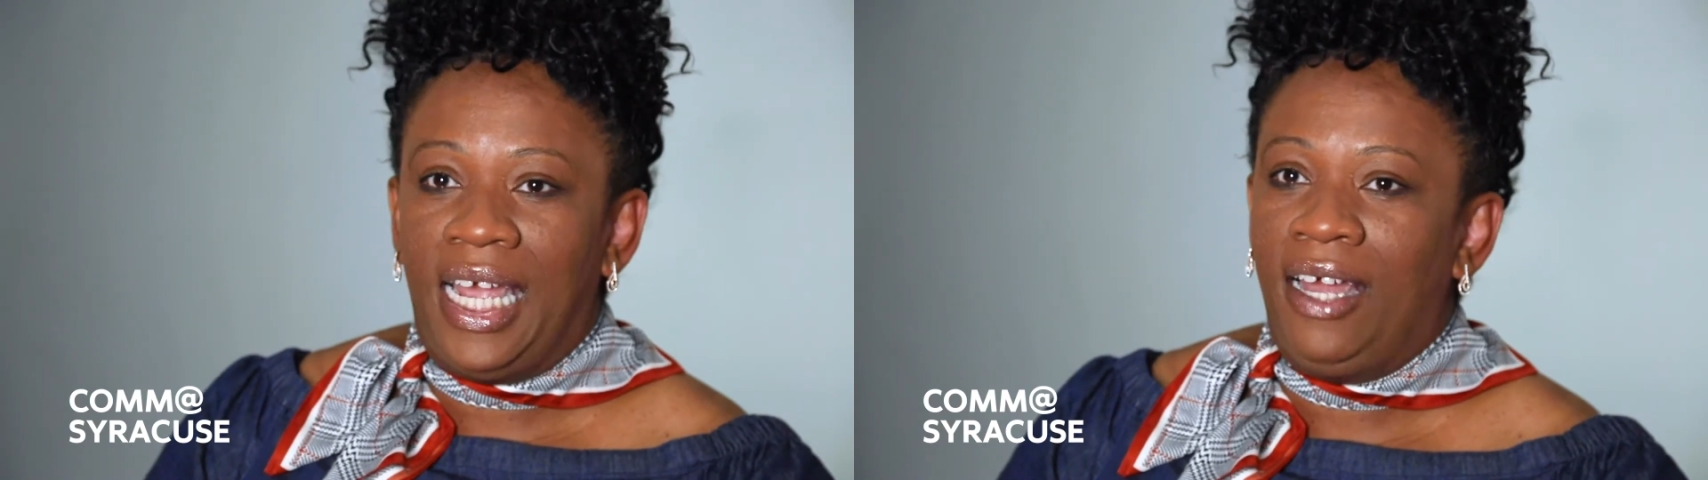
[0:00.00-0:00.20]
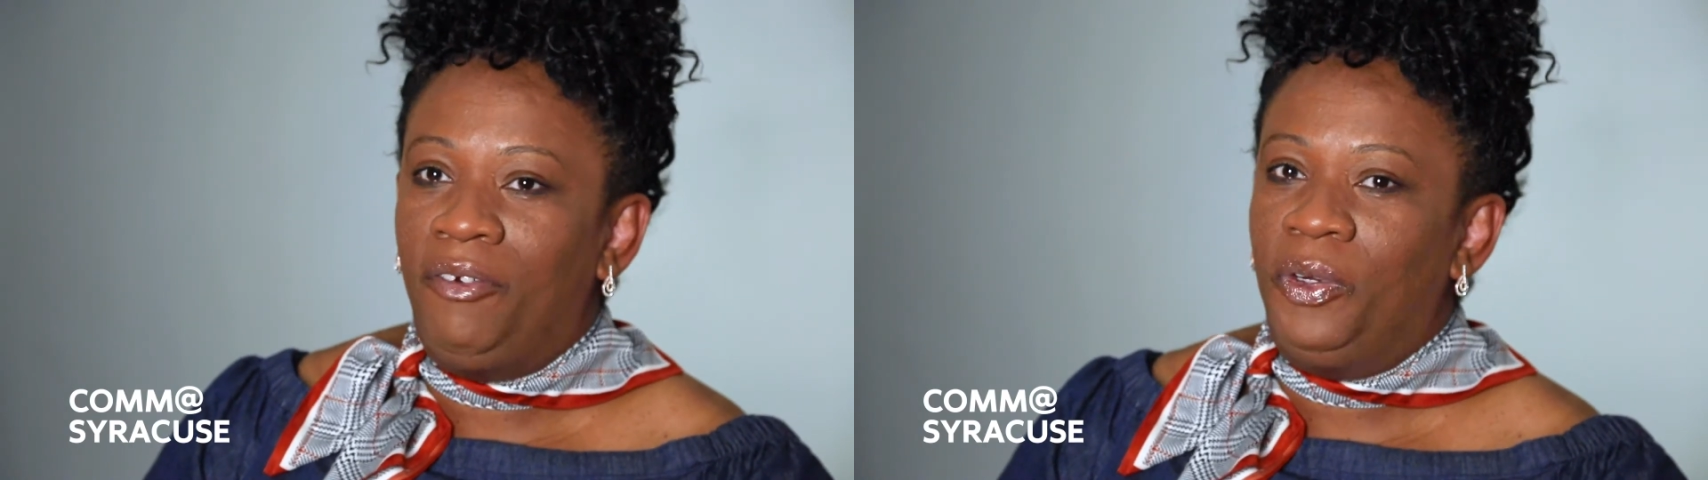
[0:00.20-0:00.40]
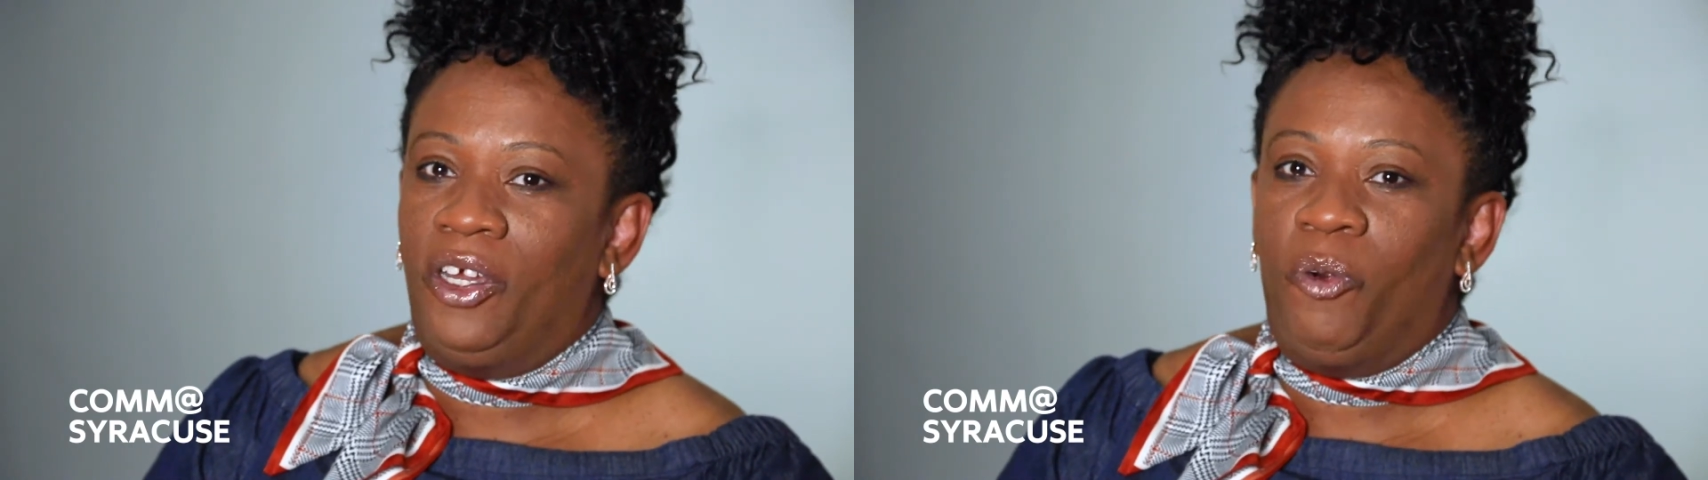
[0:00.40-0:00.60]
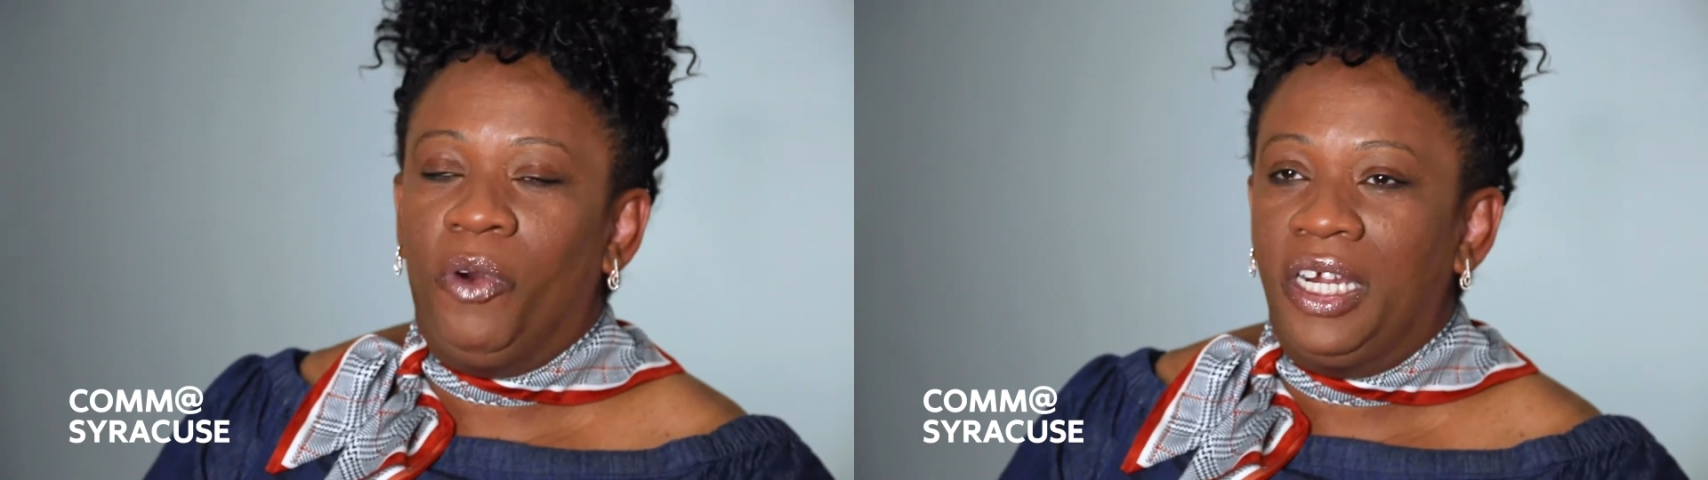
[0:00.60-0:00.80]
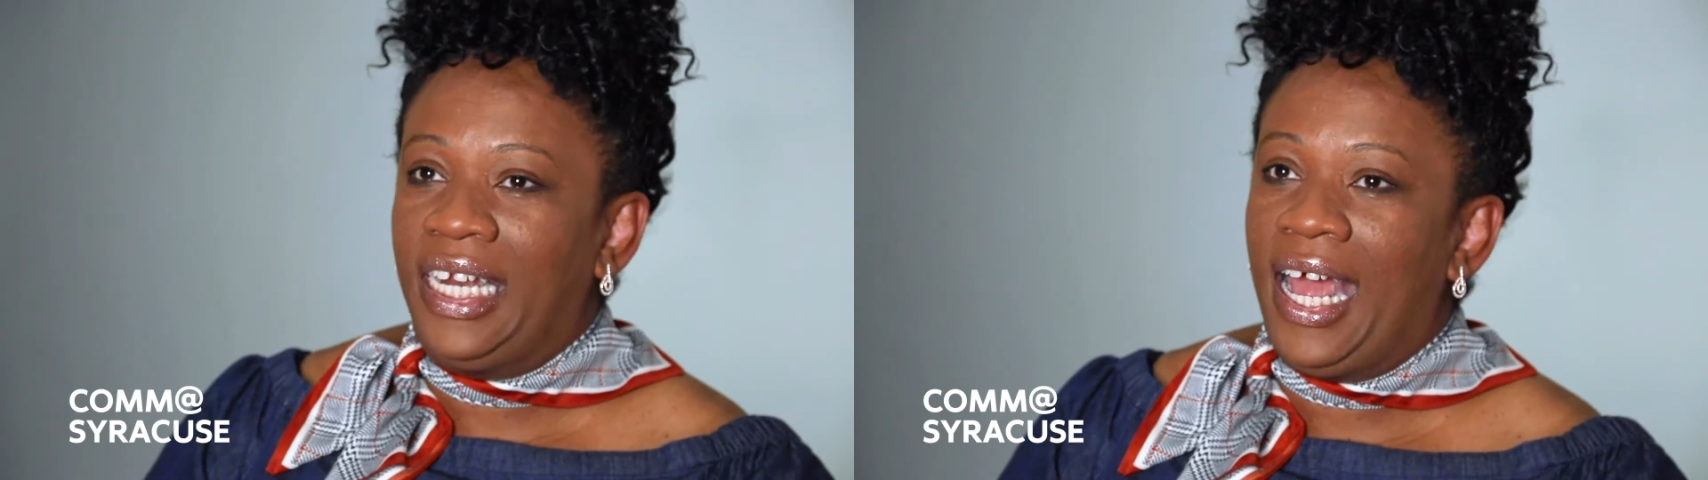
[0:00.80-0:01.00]
down. We're going to
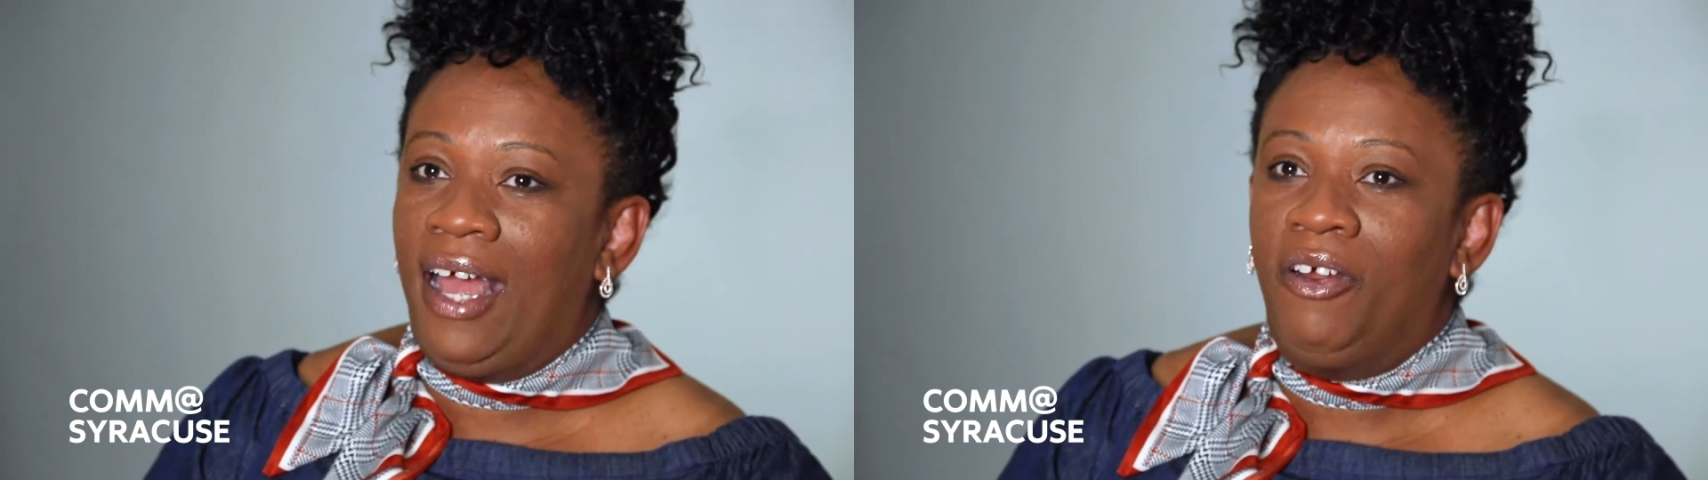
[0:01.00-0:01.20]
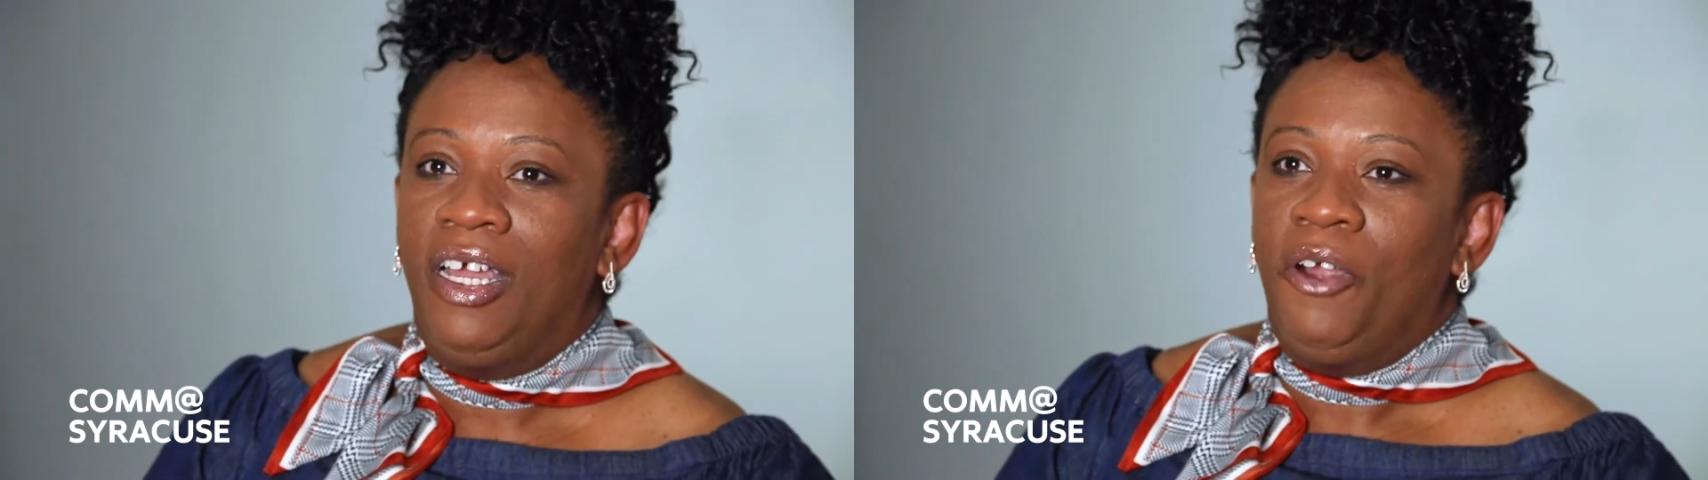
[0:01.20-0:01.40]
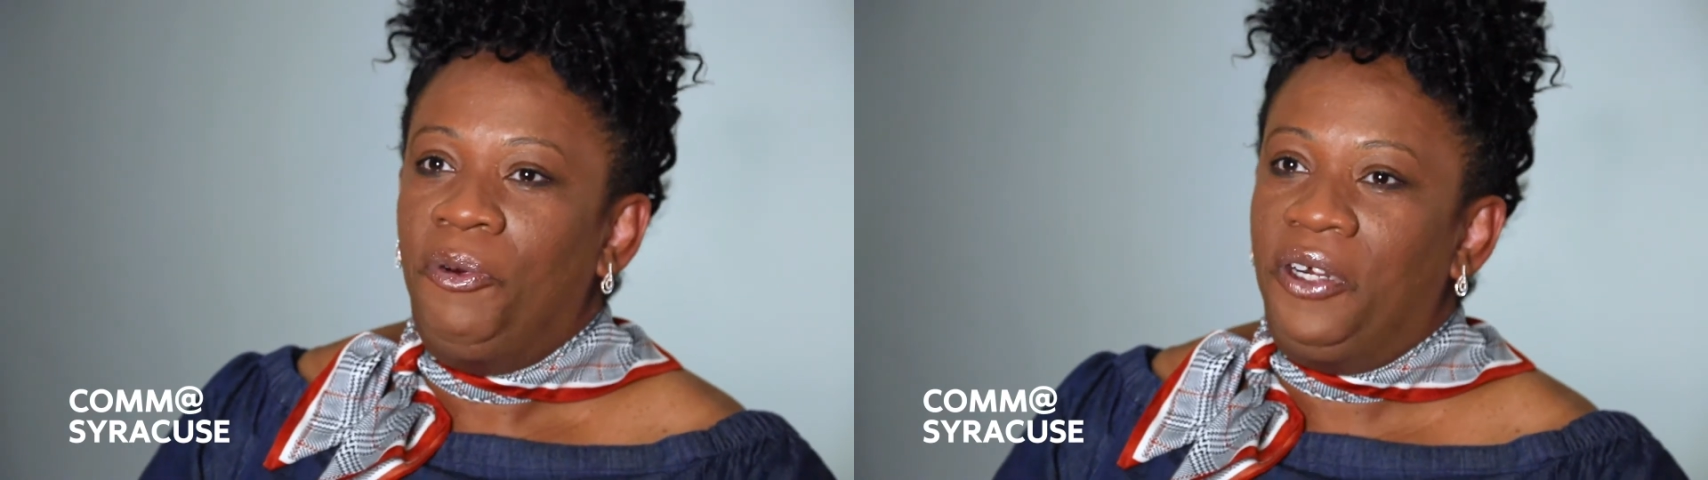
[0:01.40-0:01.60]
work it out.